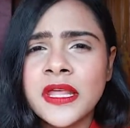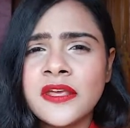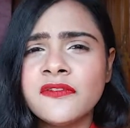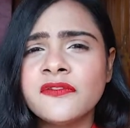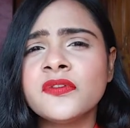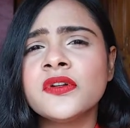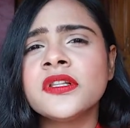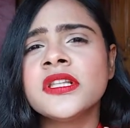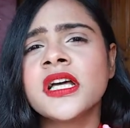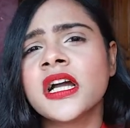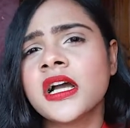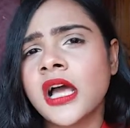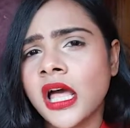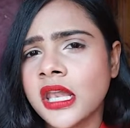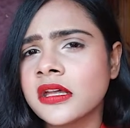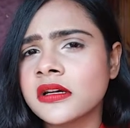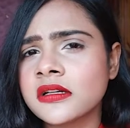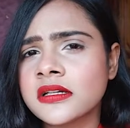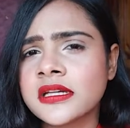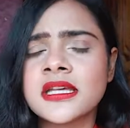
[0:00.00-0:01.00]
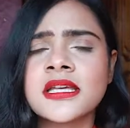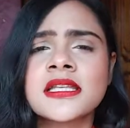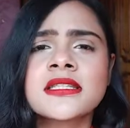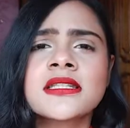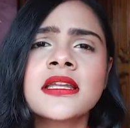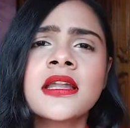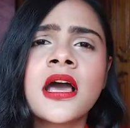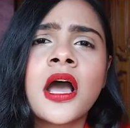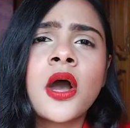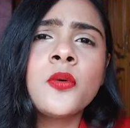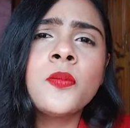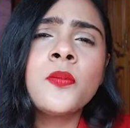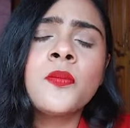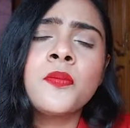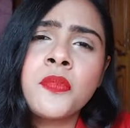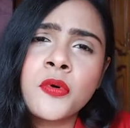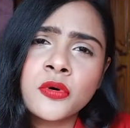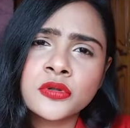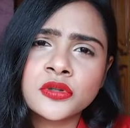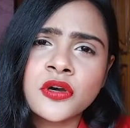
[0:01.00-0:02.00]
playful the color is and how
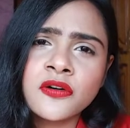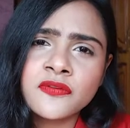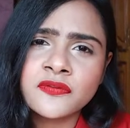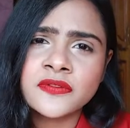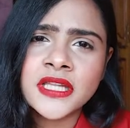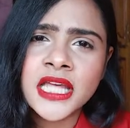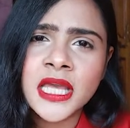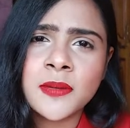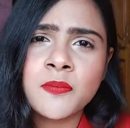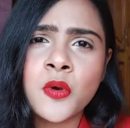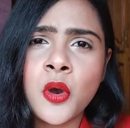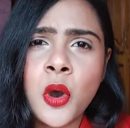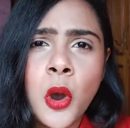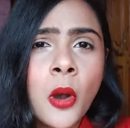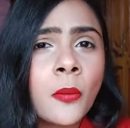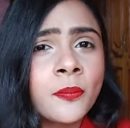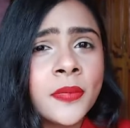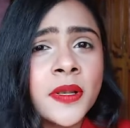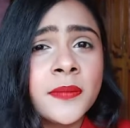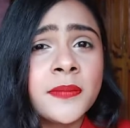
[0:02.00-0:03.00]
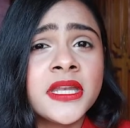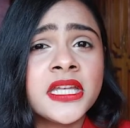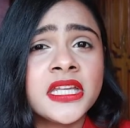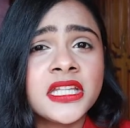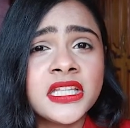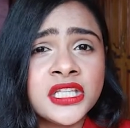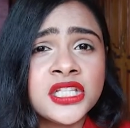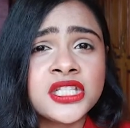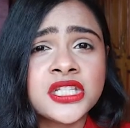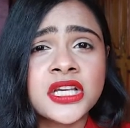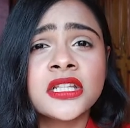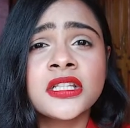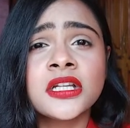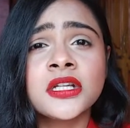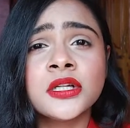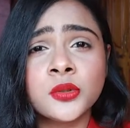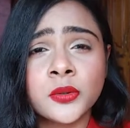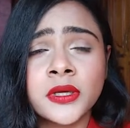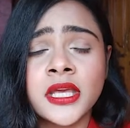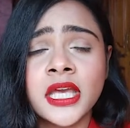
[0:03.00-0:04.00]
both of them complement each other
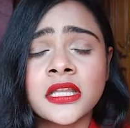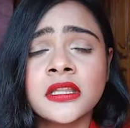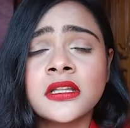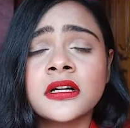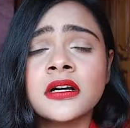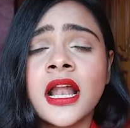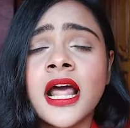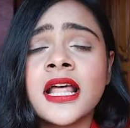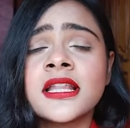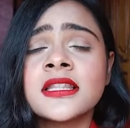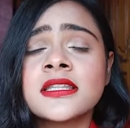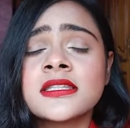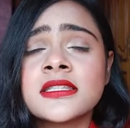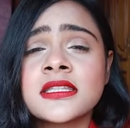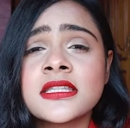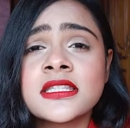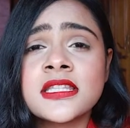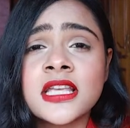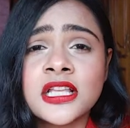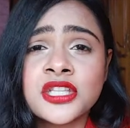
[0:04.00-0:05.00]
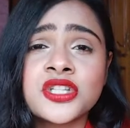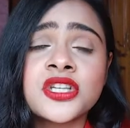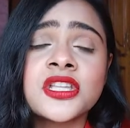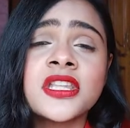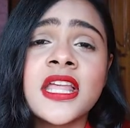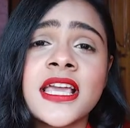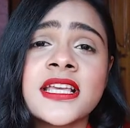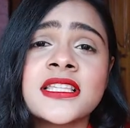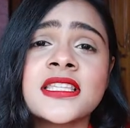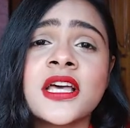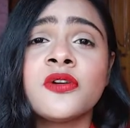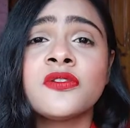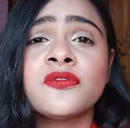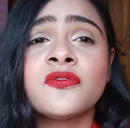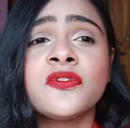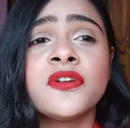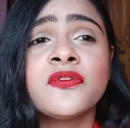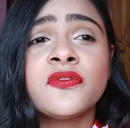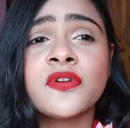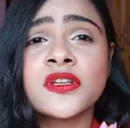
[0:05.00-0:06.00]
together, and this is such a nice
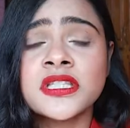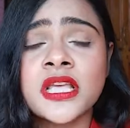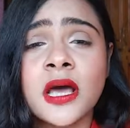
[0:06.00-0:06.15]
outfit for